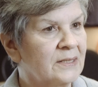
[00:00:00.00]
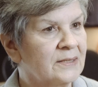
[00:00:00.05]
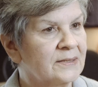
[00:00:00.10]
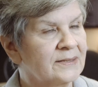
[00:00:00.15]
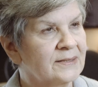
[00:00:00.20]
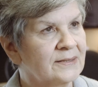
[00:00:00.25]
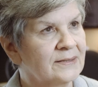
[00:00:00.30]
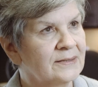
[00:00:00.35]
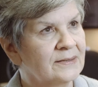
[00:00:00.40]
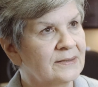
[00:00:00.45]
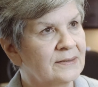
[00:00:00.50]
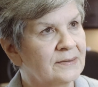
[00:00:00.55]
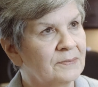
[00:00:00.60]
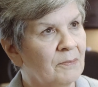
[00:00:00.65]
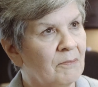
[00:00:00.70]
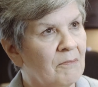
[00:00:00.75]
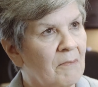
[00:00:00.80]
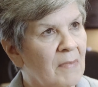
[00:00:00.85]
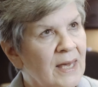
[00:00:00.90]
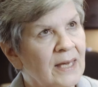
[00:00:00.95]
It's
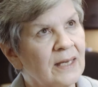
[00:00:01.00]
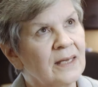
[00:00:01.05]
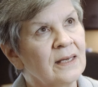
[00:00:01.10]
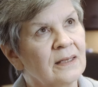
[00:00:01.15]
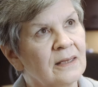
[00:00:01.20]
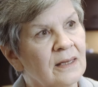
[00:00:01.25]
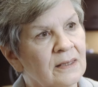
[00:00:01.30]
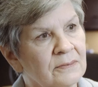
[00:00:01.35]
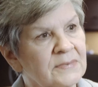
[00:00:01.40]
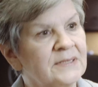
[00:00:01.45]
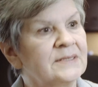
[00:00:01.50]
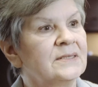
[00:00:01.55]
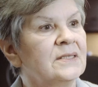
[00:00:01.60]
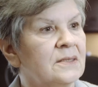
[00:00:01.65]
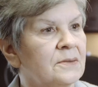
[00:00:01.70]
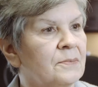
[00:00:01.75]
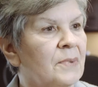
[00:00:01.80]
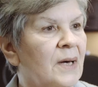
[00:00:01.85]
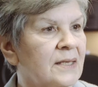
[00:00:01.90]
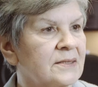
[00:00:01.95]
making them see
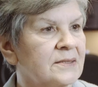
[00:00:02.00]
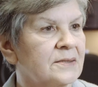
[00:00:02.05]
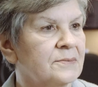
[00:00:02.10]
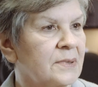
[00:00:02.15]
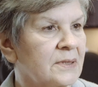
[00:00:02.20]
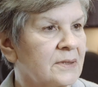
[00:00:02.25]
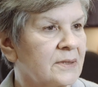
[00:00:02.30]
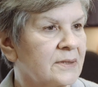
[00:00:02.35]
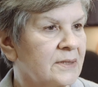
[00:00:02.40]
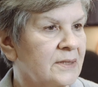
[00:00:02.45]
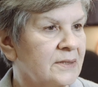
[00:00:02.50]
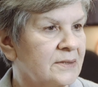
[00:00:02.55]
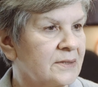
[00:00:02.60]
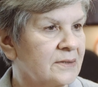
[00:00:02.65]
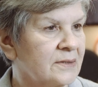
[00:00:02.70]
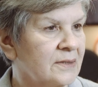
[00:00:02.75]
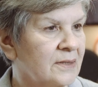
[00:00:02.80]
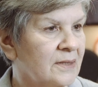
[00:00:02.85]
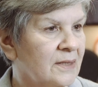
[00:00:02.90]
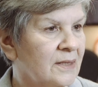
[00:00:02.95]
the
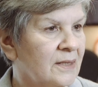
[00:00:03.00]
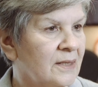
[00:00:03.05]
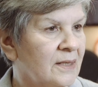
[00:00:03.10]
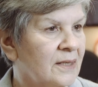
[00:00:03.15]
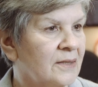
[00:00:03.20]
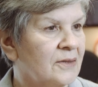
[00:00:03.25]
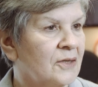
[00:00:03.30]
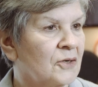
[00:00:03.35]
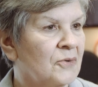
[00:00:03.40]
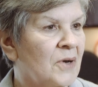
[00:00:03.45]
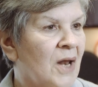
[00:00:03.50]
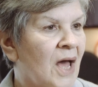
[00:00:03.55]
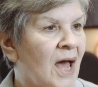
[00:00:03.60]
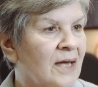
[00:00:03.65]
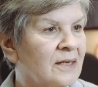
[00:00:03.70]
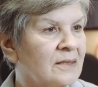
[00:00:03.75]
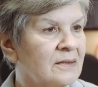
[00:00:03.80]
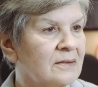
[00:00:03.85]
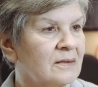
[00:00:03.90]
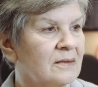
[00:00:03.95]
possibilities. They're
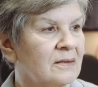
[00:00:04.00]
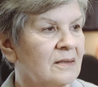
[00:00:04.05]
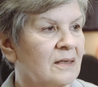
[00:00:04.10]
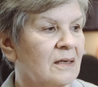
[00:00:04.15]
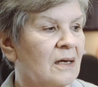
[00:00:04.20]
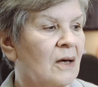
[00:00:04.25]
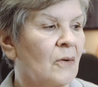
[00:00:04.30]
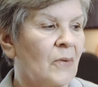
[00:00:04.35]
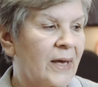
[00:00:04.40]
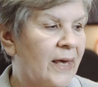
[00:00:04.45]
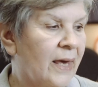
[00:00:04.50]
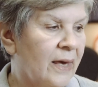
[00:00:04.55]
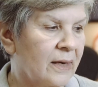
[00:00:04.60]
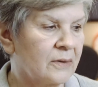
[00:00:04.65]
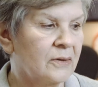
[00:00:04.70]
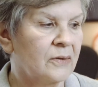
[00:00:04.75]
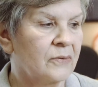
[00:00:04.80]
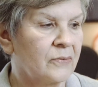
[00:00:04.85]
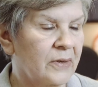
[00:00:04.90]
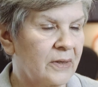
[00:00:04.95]
not, oh, I
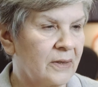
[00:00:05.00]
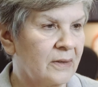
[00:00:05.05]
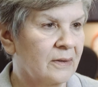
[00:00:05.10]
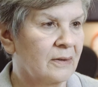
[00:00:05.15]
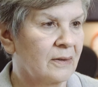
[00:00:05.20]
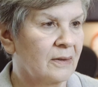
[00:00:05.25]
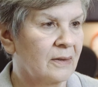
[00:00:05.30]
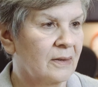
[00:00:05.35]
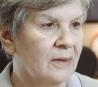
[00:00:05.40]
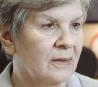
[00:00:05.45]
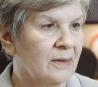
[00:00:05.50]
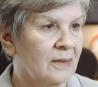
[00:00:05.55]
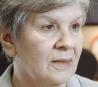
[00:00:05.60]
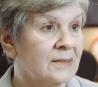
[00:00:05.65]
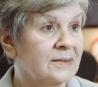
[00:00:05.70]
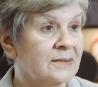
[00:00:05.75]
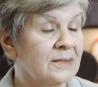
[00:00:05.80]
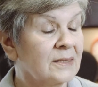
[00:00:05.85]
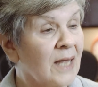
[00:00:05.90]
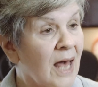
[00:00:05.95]
can't do it.
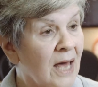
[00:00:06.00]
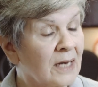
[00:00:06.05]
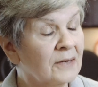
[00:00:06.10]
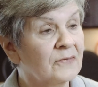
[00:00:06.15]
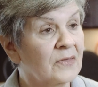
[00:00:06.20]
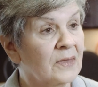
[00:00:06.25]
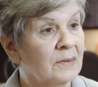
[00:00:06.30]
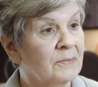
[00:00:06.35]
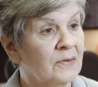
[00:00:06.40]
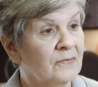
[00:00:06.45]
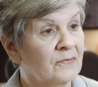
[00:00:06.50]
Because a lot of them